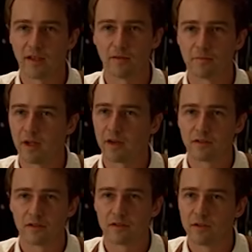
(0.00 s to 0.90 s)
uh,
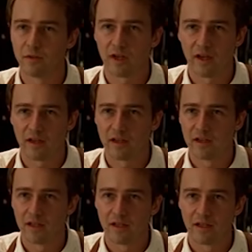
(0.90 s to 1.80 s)
I do like he's just
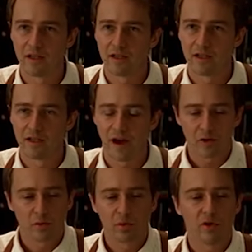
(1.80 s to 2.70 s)
like, how did you not
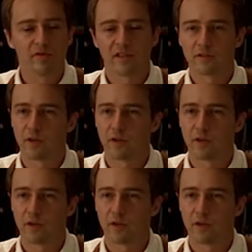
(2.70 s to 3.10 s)
think about this,